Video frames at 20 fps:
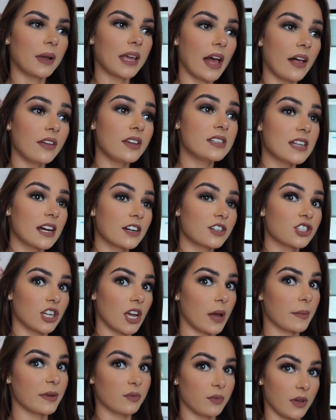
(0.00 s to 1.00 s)
Kelly's actually
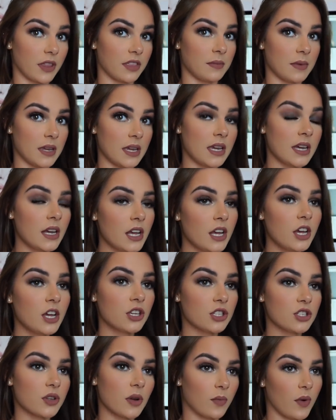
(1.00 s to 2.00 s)
coming with me,
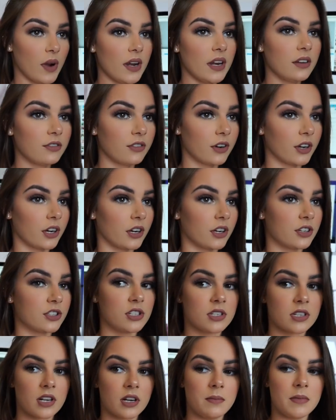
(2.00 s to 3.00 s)
so I'm waiting for her.
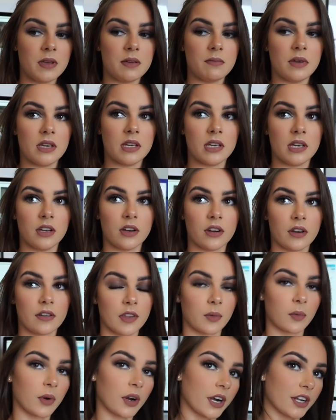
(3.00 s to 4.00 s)
She's gonna meet me here,
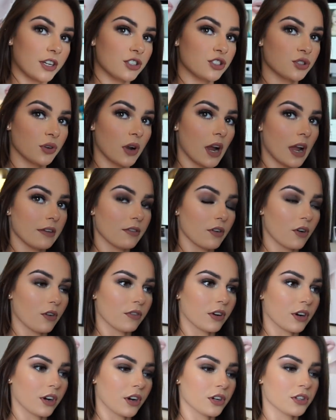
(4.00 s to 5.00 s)
and then we're gonna drive
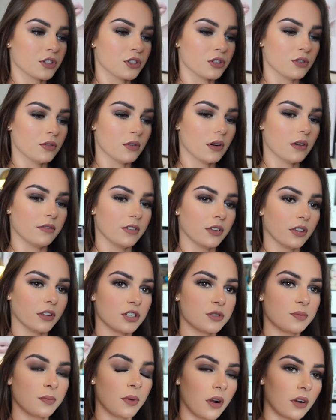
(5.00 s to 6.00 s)
over to
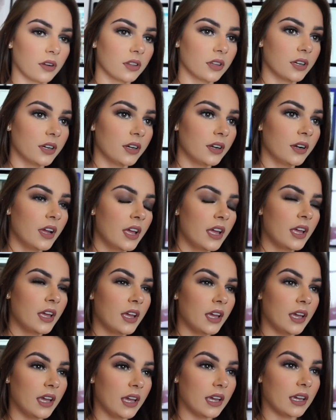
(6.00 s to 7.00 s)
Village Parlor,
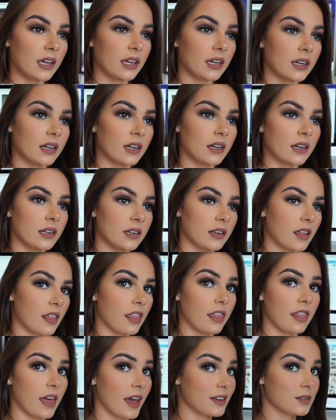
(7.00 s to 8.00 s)
and
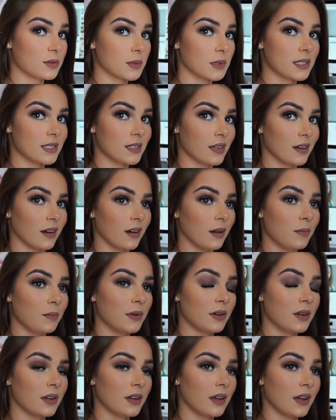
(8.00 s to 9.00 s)
that's what's
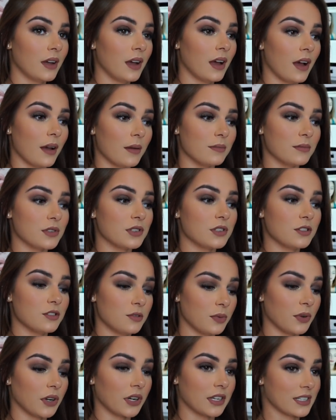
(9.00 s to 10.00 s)
up. I'm
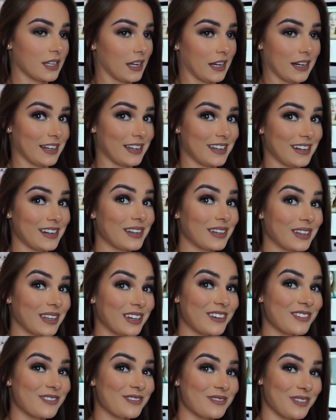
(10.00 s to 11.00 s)
super excited,
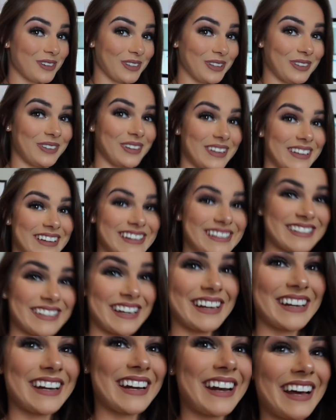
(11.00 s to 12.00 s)
like really, really
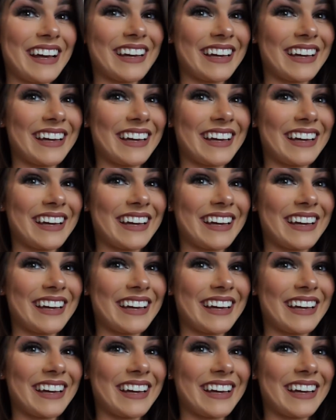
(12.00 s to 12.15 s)
excited.